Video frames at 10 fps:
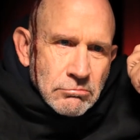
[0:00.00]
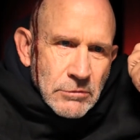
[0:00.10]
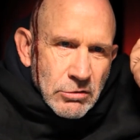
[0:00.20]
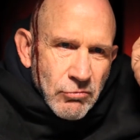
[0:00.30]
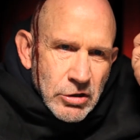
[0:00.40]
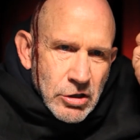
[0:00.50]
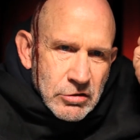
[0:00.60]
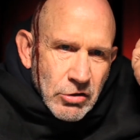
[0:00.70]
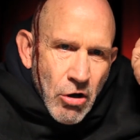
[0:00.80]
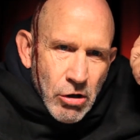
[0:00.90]
And when
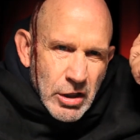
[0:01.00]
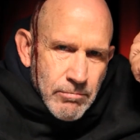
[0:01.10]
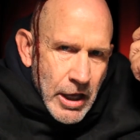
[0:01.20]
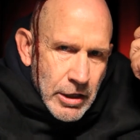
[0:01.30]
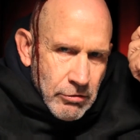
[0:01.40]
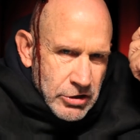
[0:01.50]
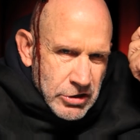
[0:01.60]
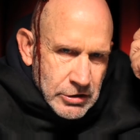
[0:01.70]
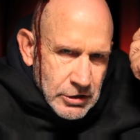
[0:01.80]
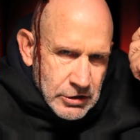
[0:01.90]
this gaudy banner
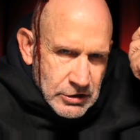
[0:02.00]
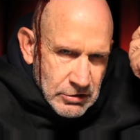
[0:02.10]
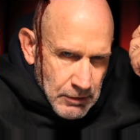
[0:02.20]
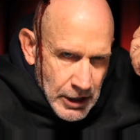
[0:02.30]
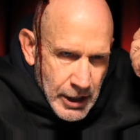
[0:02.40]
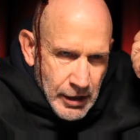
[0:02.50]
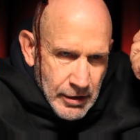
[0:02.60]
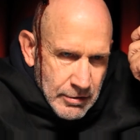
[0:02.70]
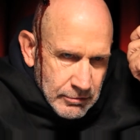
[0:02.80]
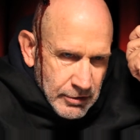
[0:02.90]
is
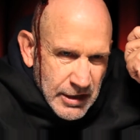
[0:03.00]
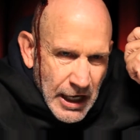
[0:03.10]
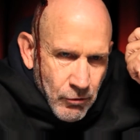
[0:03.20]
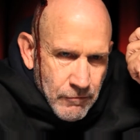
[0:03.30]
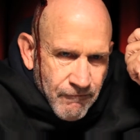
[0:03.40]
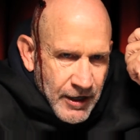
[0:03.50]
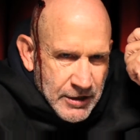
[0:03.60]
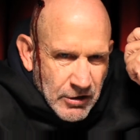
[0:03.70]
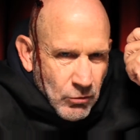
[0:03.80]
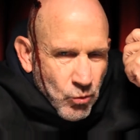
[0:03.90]
displayed, the coward
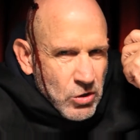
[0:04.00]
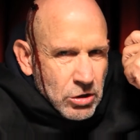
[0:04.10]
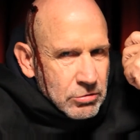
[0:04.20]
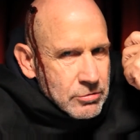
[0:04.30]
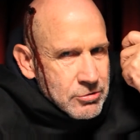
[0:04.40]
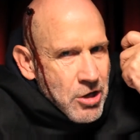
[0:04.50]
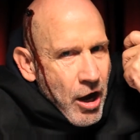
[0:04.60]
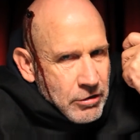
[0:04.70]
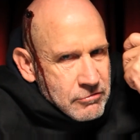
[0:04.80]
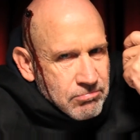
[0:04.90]
Phison will
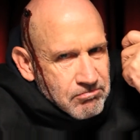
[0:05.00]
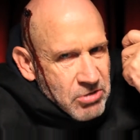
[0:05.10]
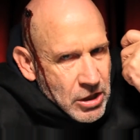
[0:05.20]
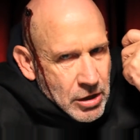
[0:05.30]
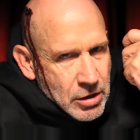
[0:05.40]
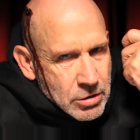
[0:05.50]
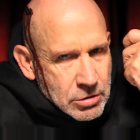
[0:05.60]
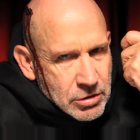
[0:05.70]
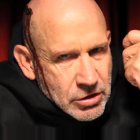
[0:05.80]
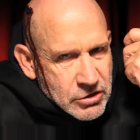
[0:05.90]
not be
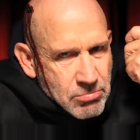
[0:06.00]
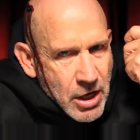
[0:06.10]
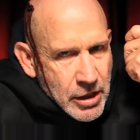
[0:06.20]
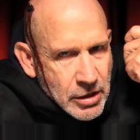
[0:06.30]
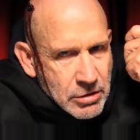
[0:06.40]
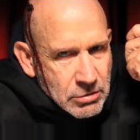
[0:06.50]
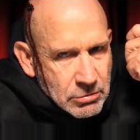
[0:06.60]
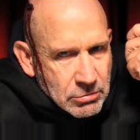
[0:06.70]
dismayed.